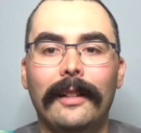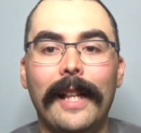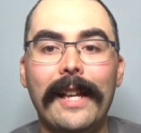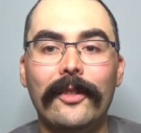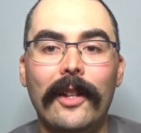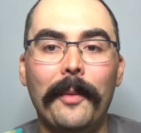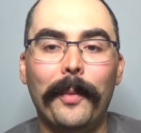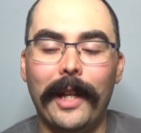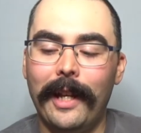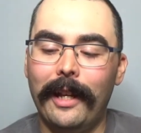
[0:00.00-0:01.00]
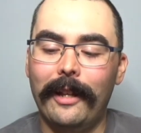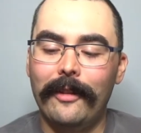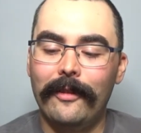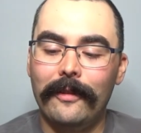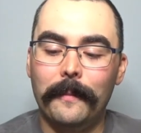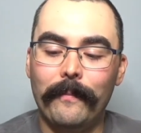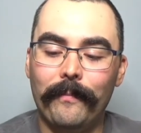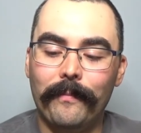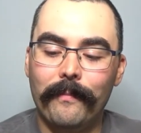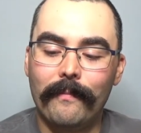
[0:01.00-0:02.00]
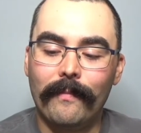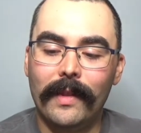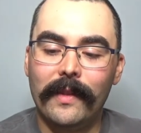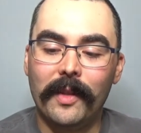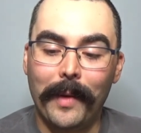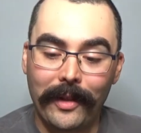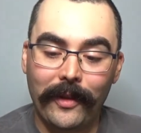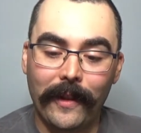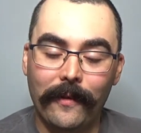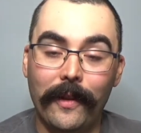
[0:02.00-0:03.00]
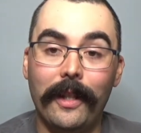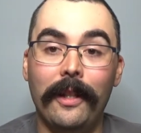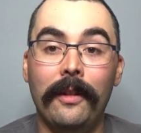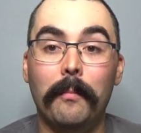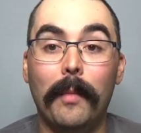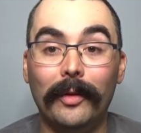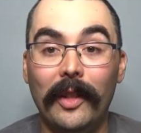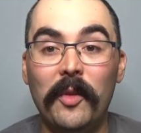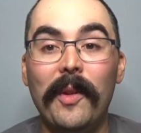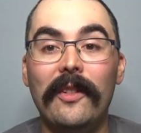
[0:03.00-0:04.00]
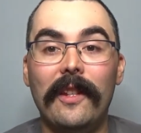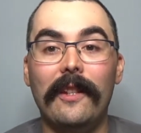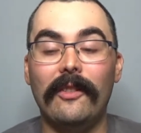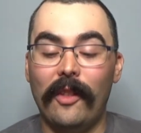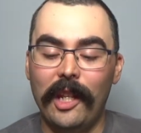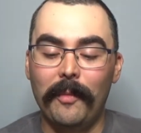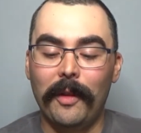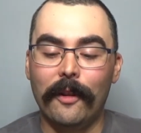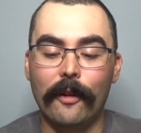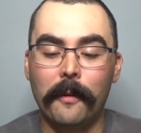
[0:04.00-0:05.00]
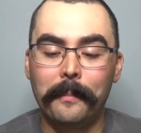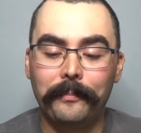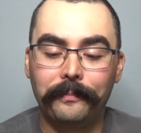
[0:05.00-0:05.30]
Last up, and cementing the multi-species theme here,